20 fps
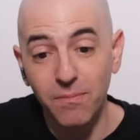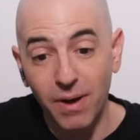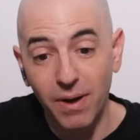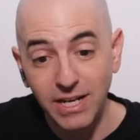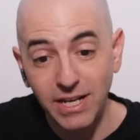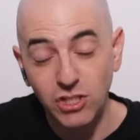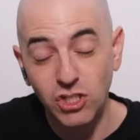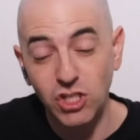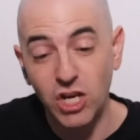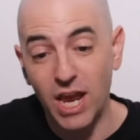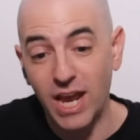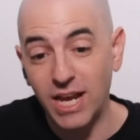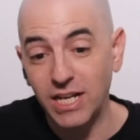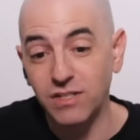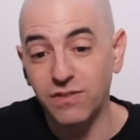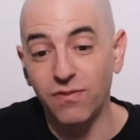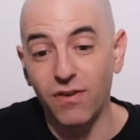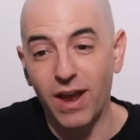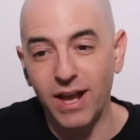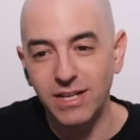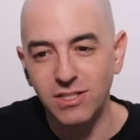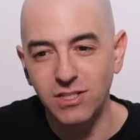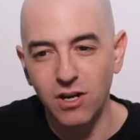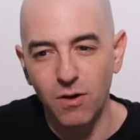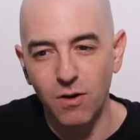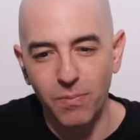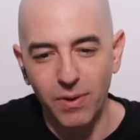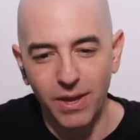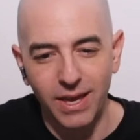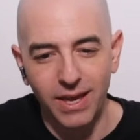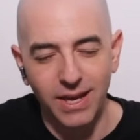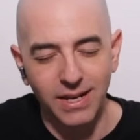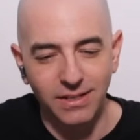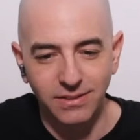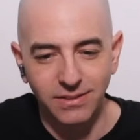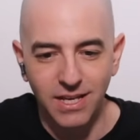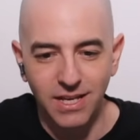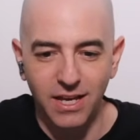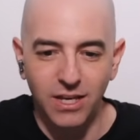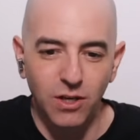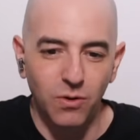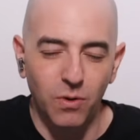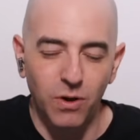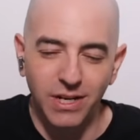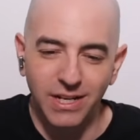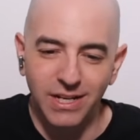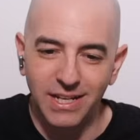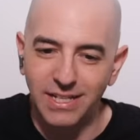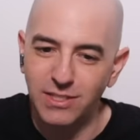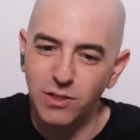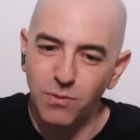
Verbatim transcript: might change for XRP and I'll tell you what it is.